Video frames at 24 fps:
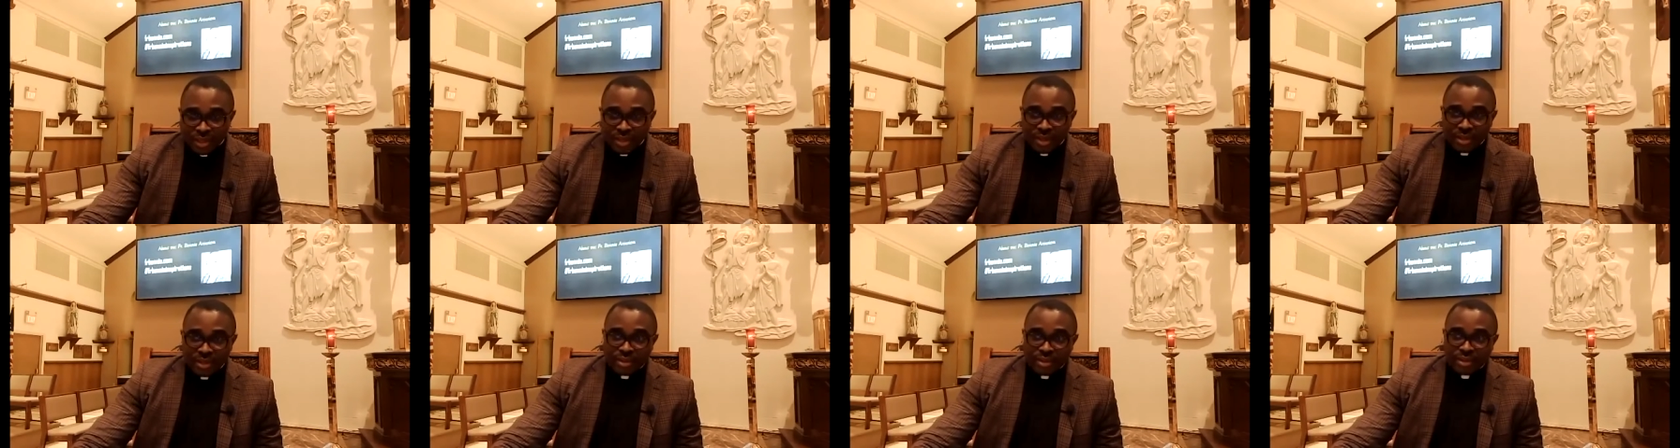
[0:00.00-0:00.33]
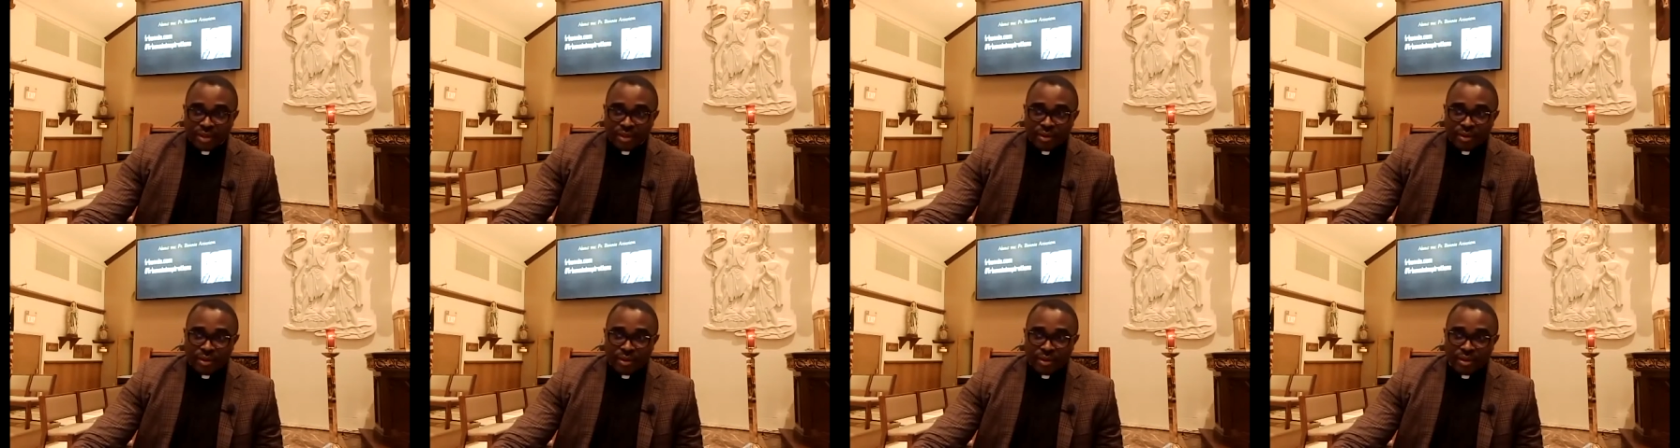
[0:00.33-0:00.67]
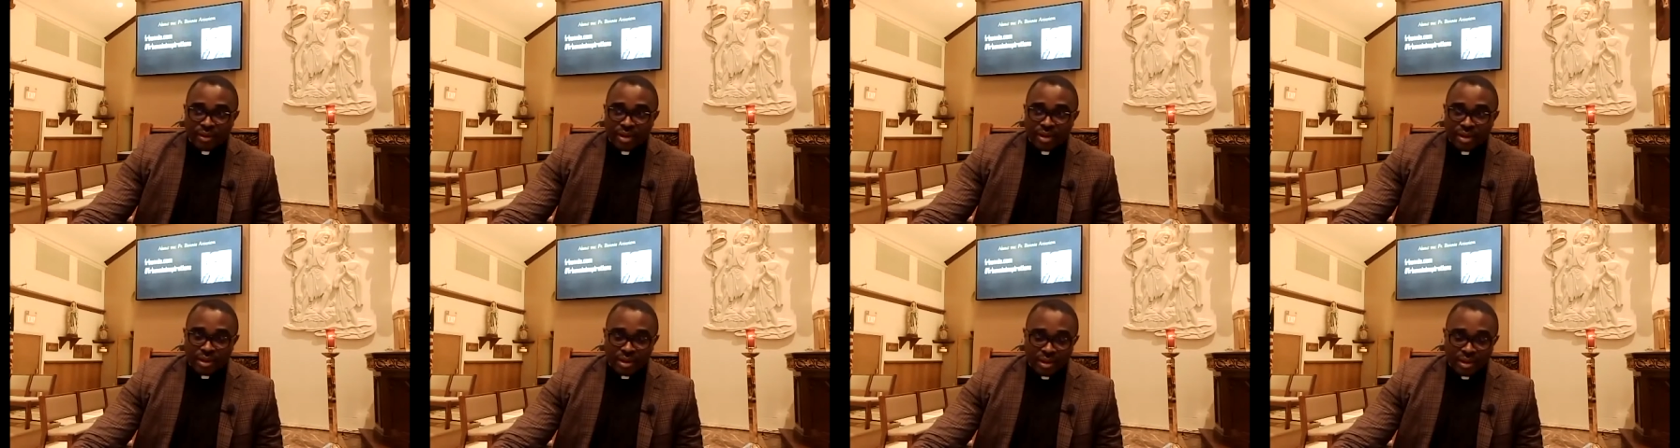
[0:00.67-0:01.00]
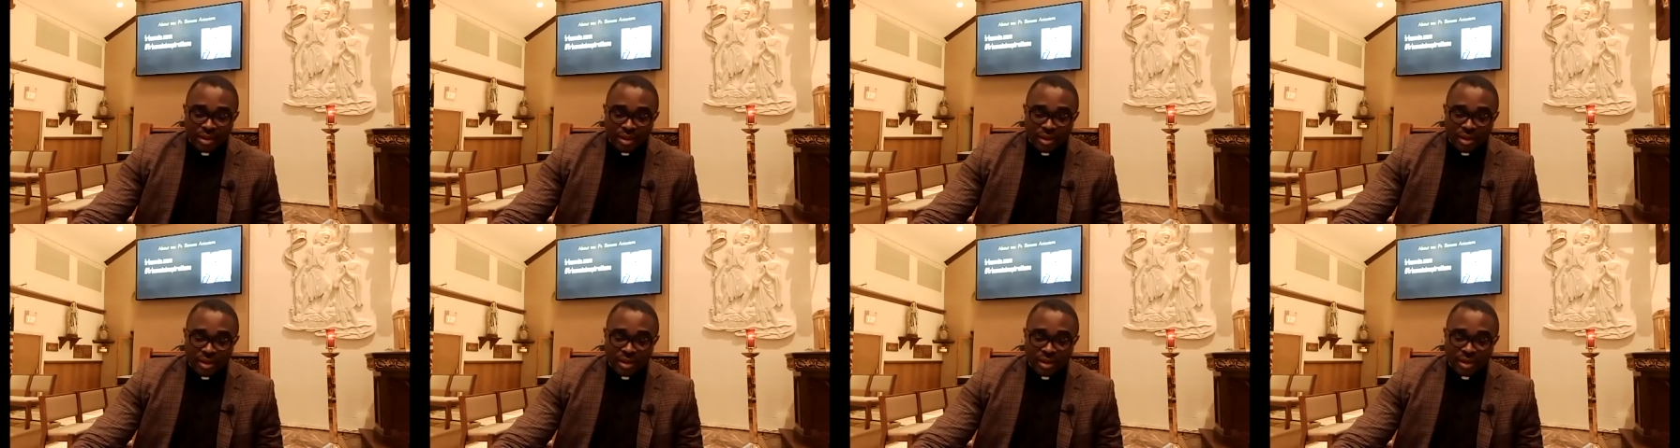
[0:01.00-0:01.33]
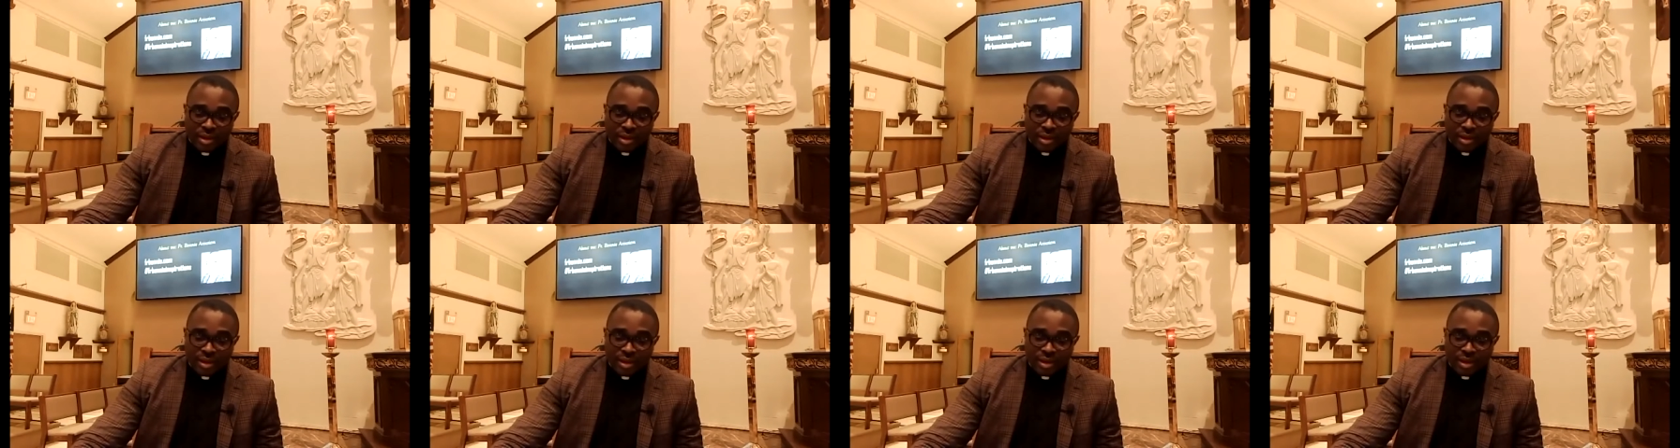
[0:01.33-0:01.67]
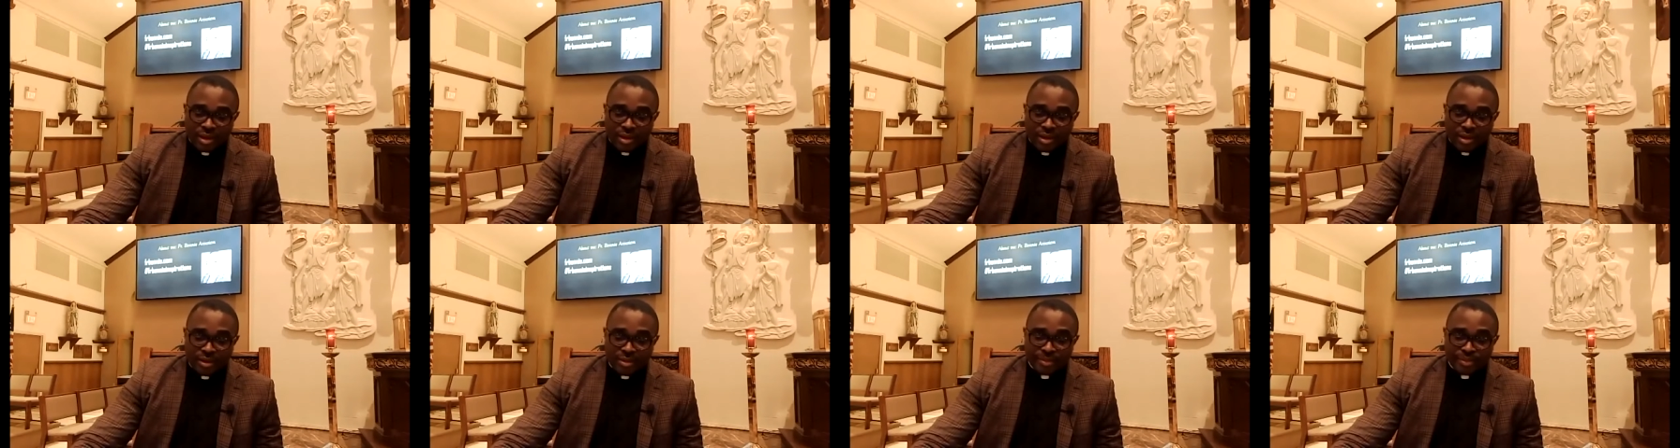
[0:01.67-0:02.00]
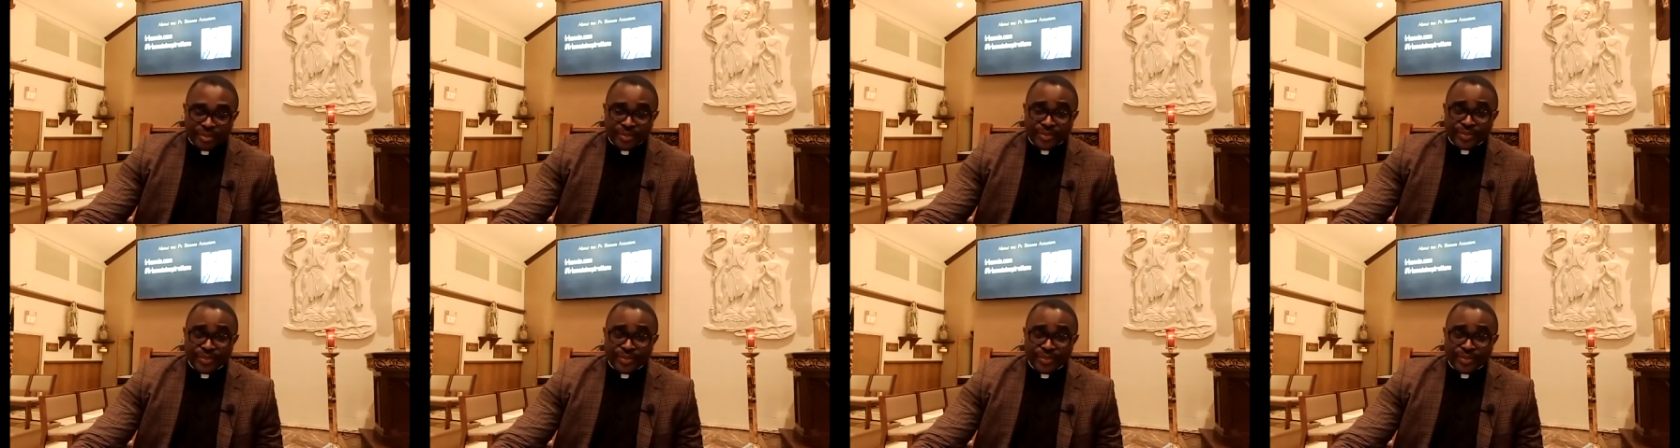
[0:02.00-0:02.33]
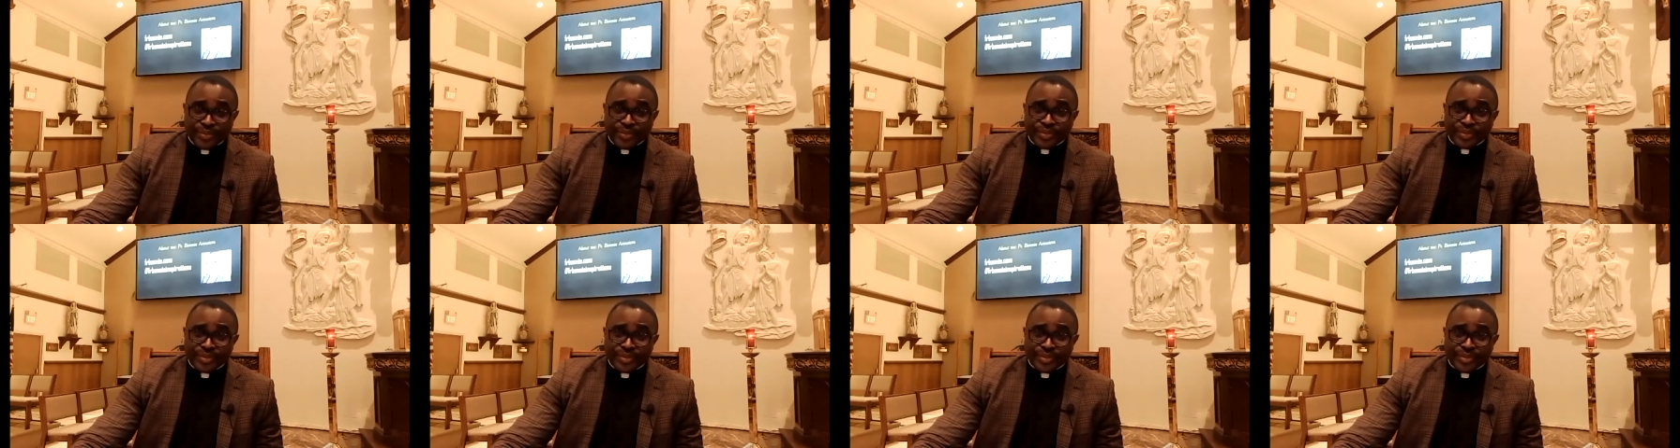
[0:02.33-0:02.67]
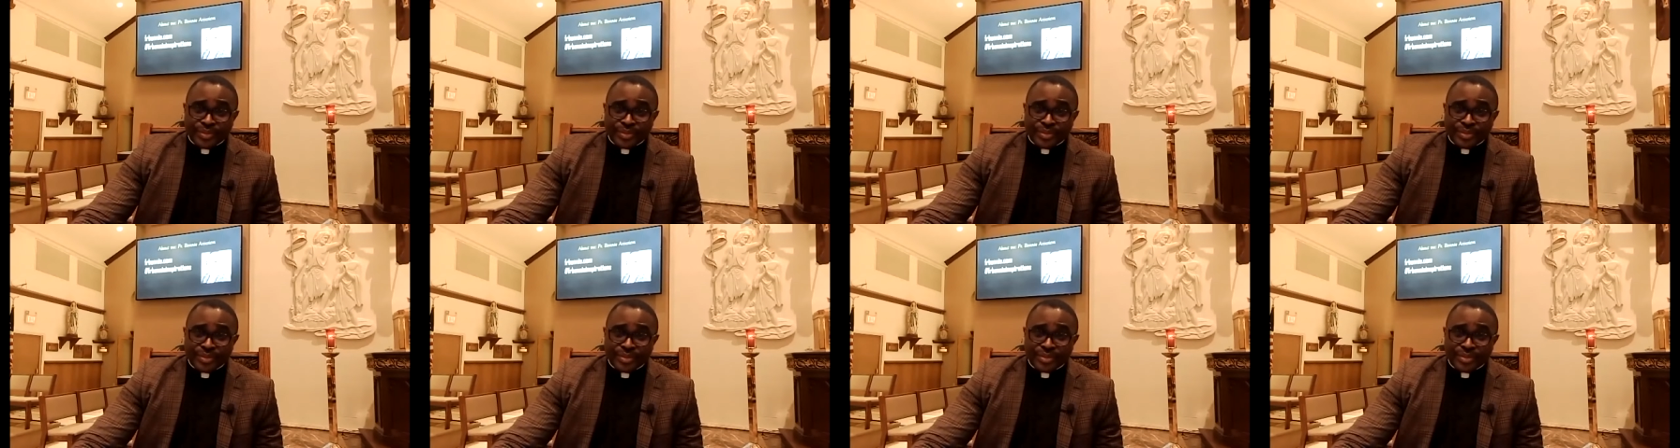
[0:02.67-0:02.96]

So, um,